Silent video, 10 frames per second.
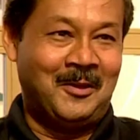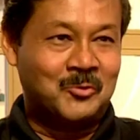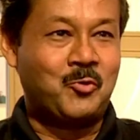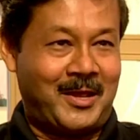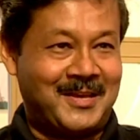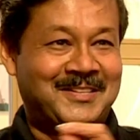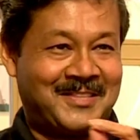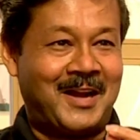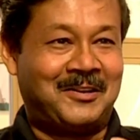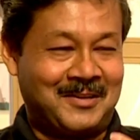So I guess
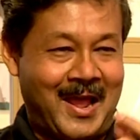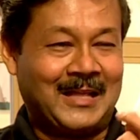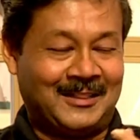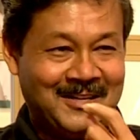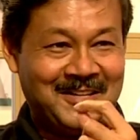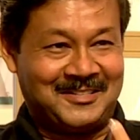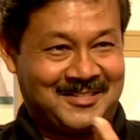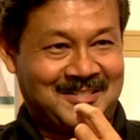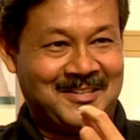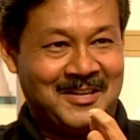that
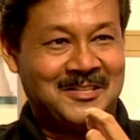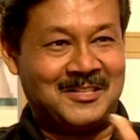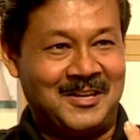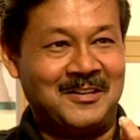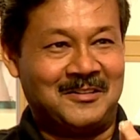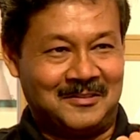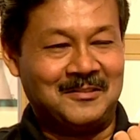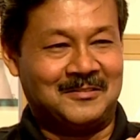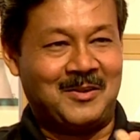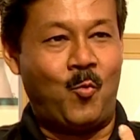athlete's instinct
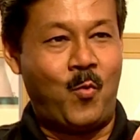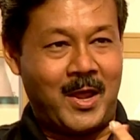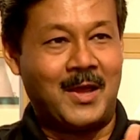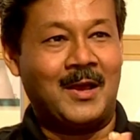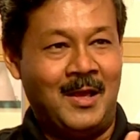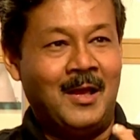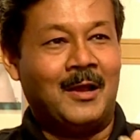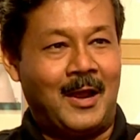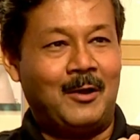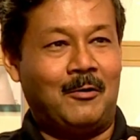somewhere
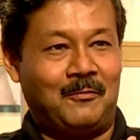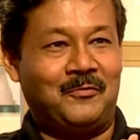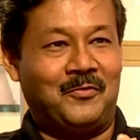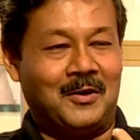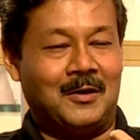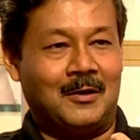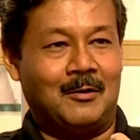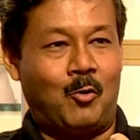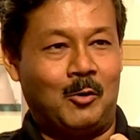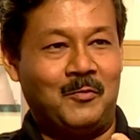kind of
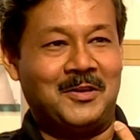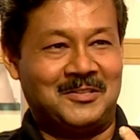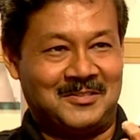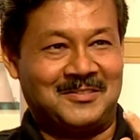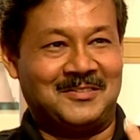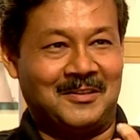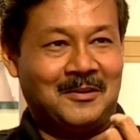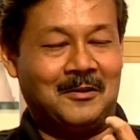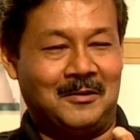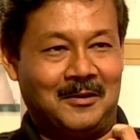always
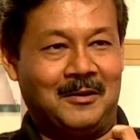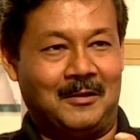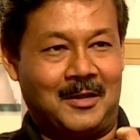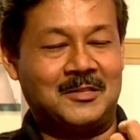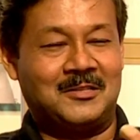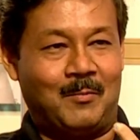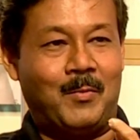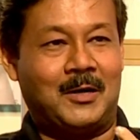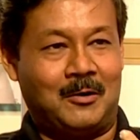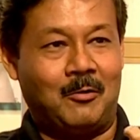gets the
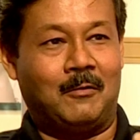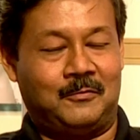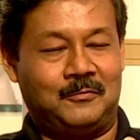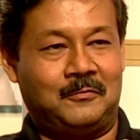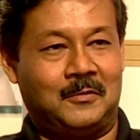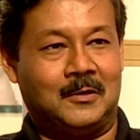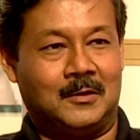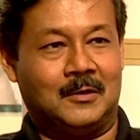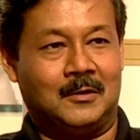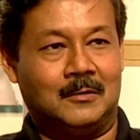better of
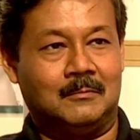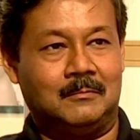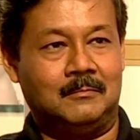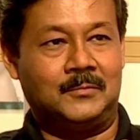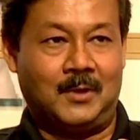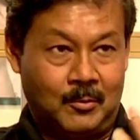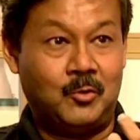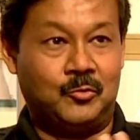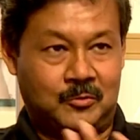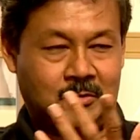somebody
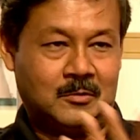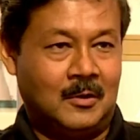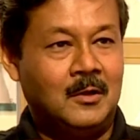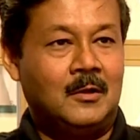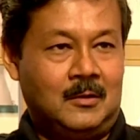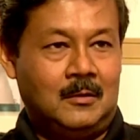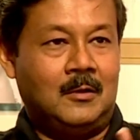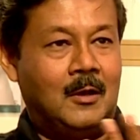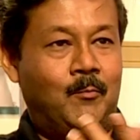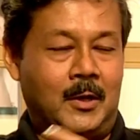who's
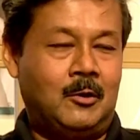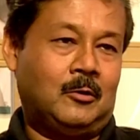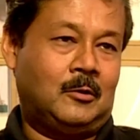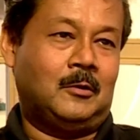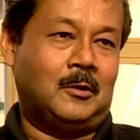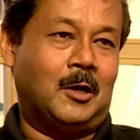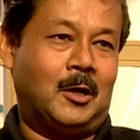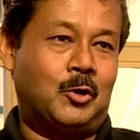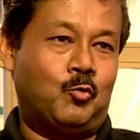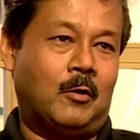been on
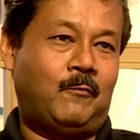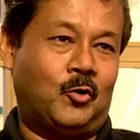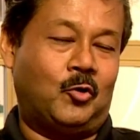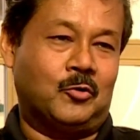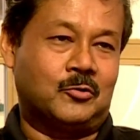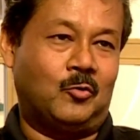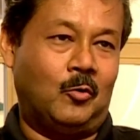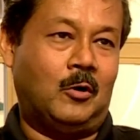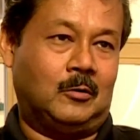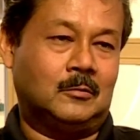tour for so
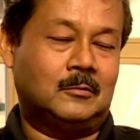long.